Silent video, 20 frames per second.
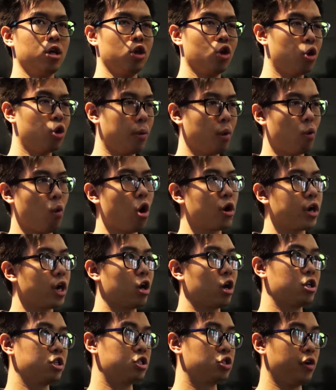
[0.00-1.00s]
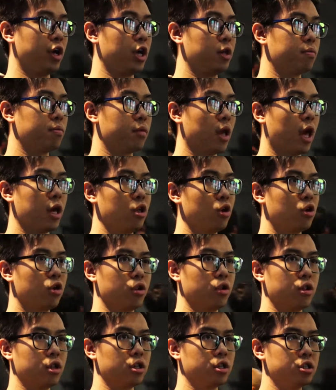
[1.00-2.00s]
you could be walking on the street and you
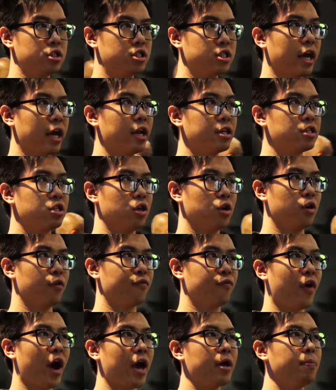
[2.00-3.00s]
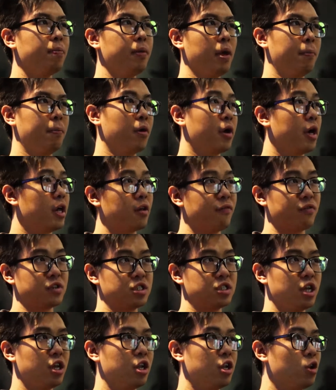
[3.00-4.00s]
could set it to find people in the
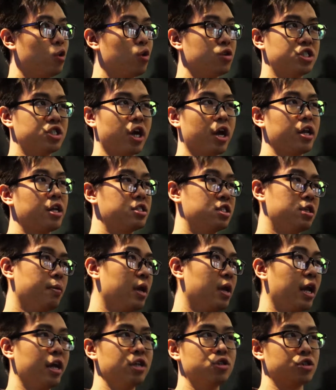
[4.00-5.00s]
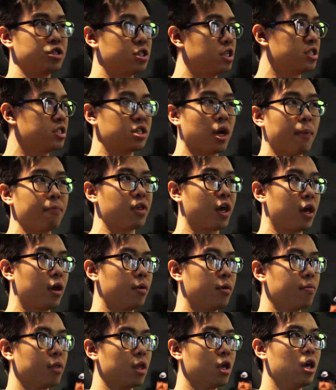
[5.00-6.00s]
vicinity who share the similar interest in something.
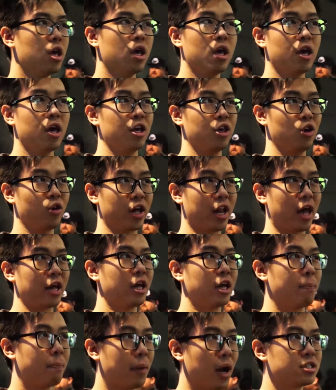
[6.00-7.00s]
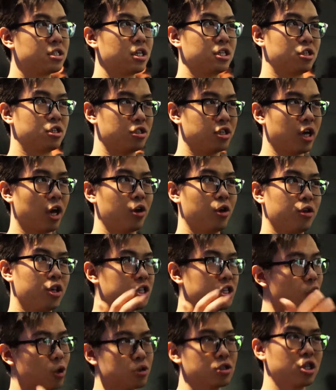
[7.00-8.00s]
It buzzes to tell you
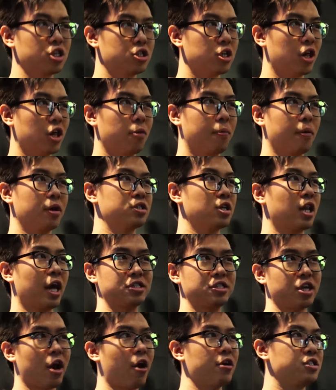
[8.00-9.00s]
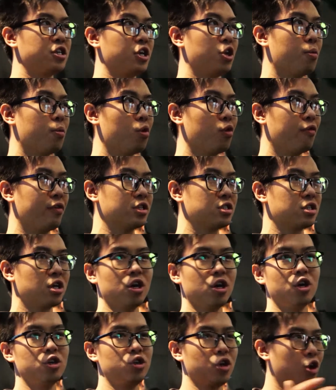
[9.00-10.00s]
this other person likes Tarantino
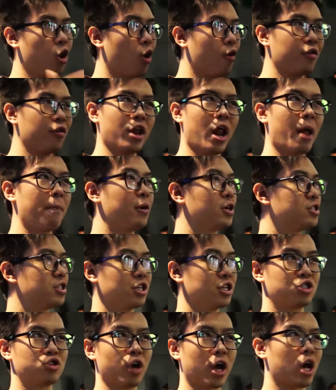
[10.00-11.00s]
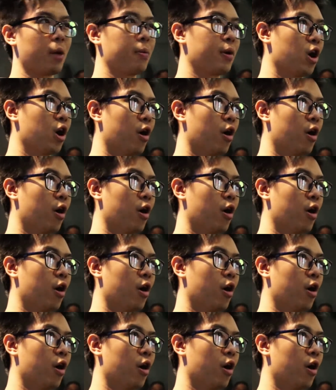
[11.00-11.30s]
movies. You can go over to that person and strike up a